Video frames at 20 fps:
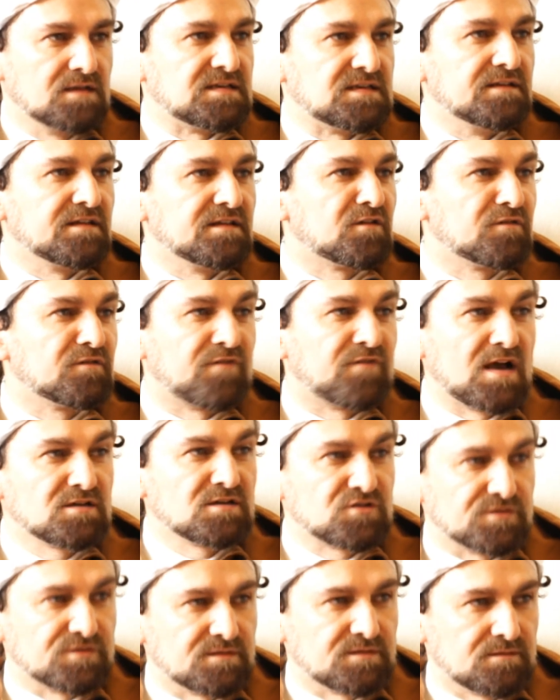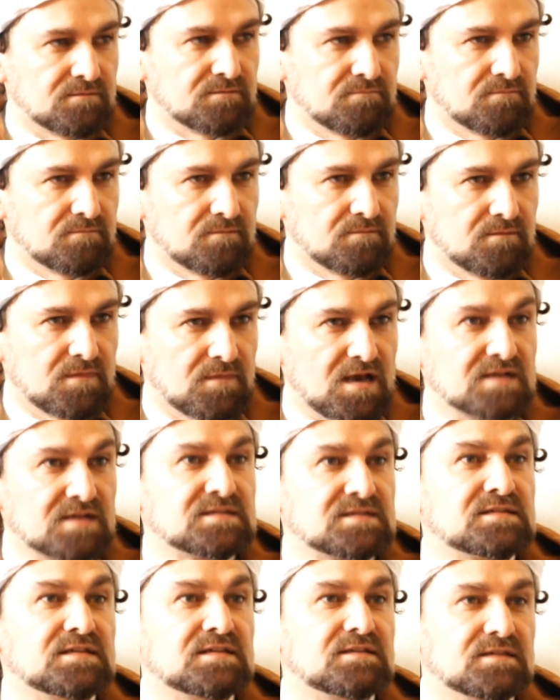a city could function
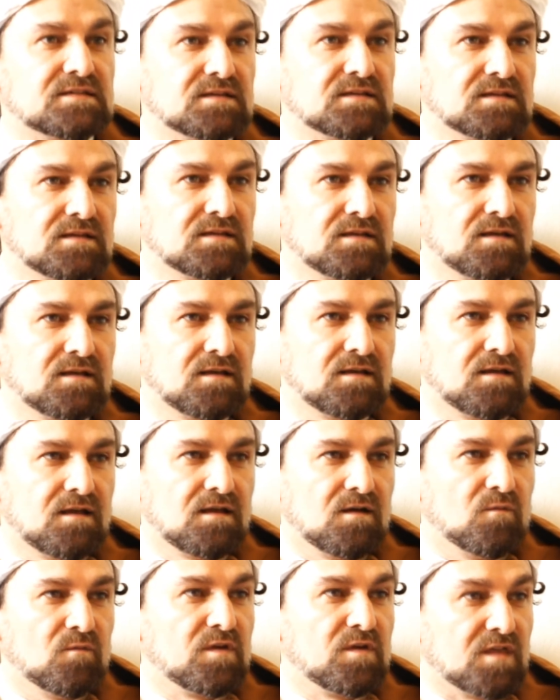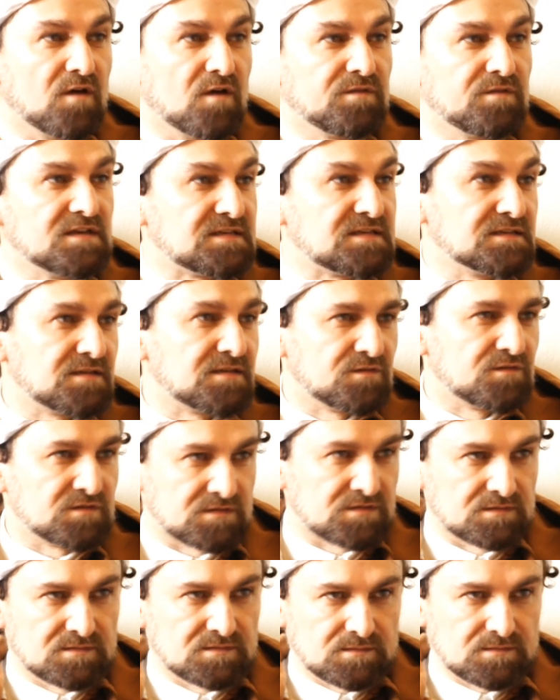as a city without these
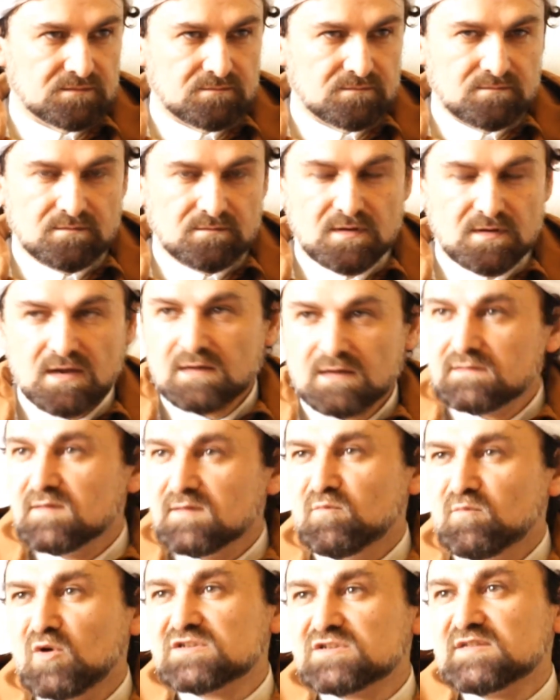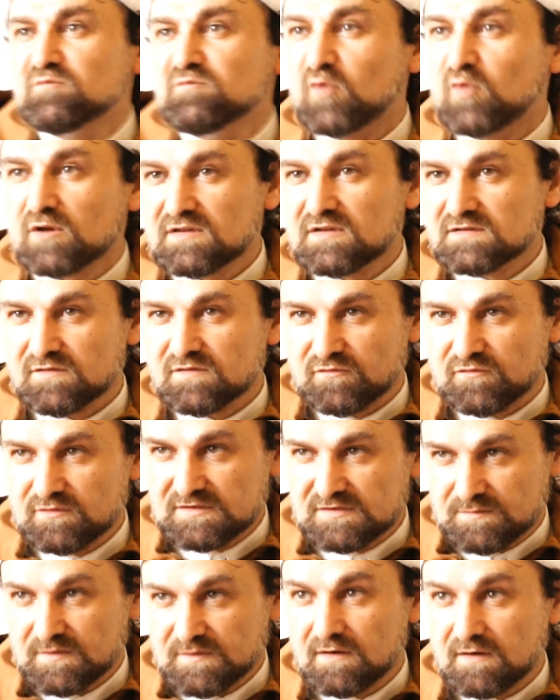institutions. The most important of
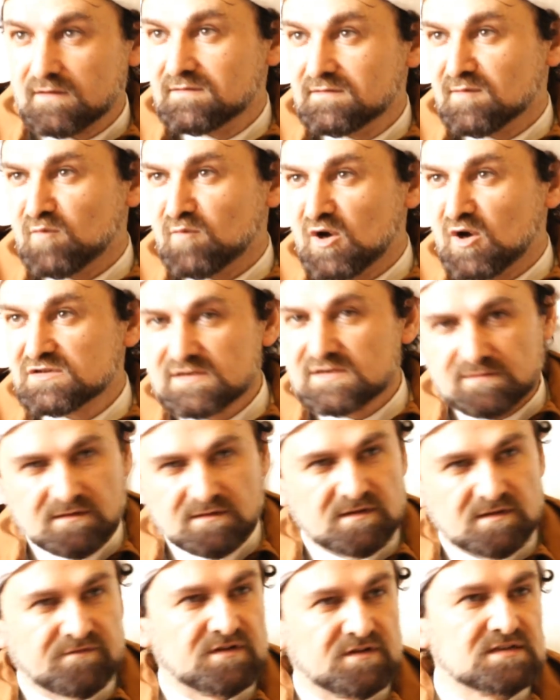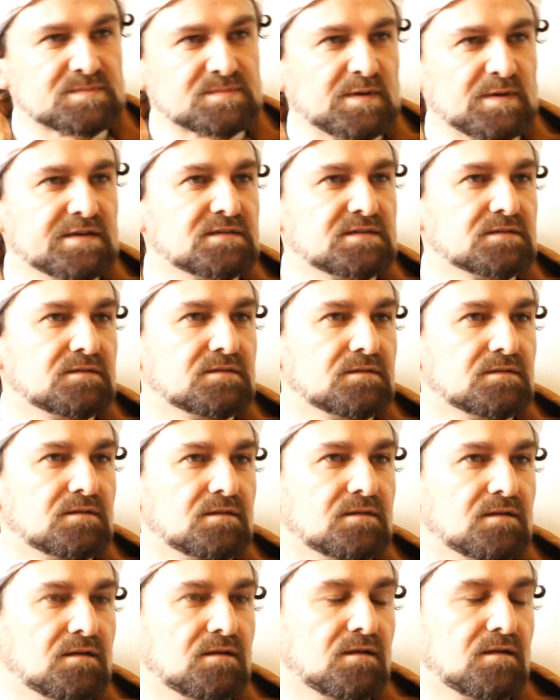which were the mosque in the first place,
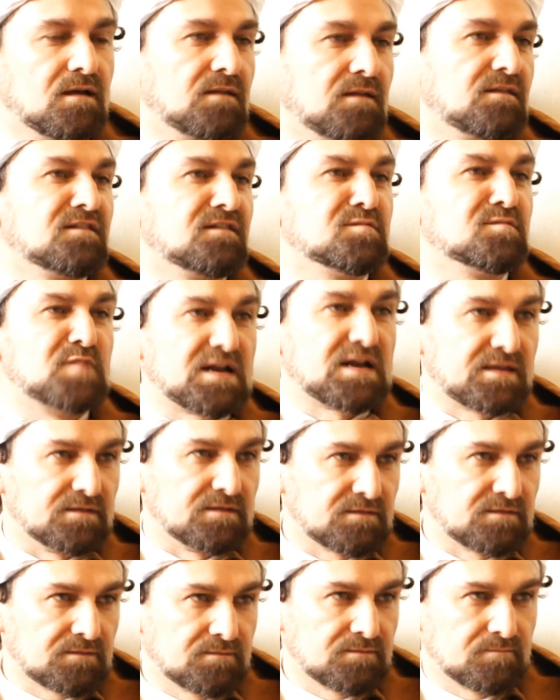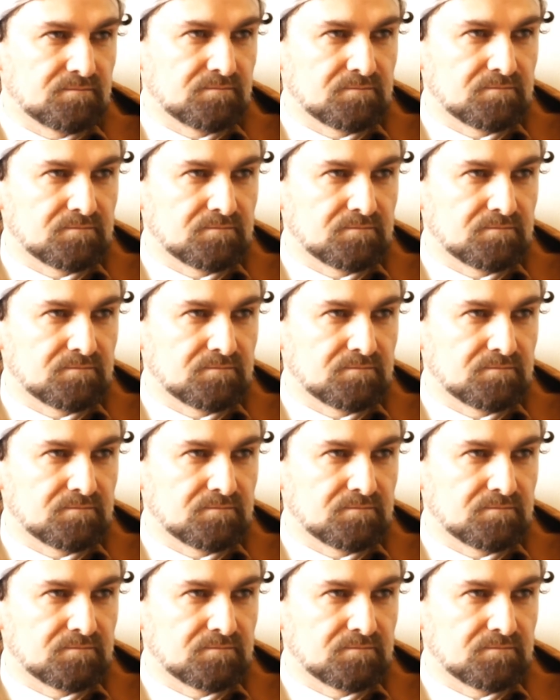and then the market.